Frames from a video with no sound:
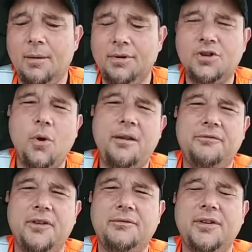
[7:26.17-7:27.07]
But you go on
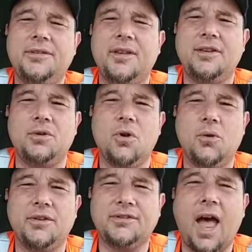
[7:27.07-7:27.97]
FinViz and you
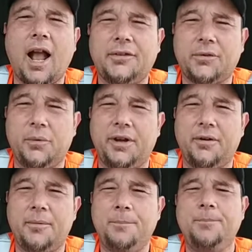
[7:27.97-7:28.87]
go to Stock
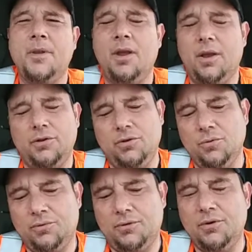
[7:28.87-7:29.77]
Screener.
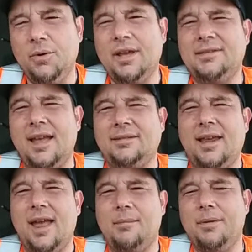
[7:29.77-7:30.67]
You hit that
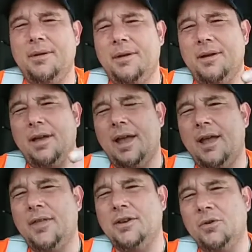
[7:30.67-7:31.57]
tab,
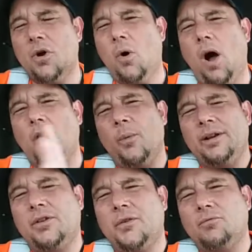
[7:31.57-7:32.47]
and then you go all the
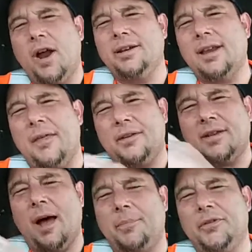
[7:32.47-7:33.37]
way to the right on the
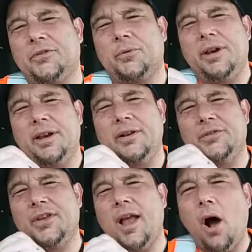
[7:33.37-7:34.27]
top of the screen, and it'll
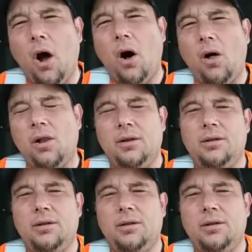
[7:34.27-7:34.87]
say All.